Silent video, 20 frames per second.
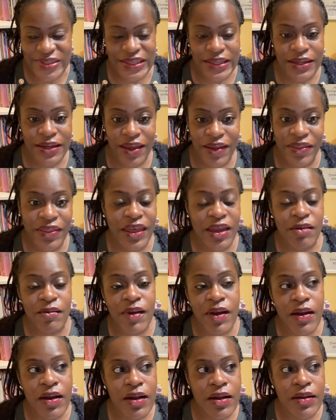There
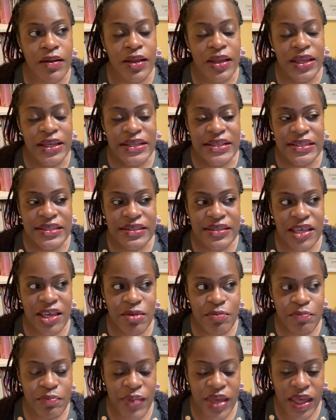are
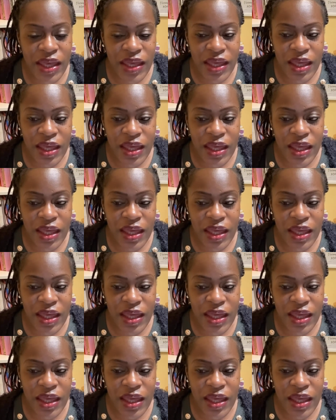some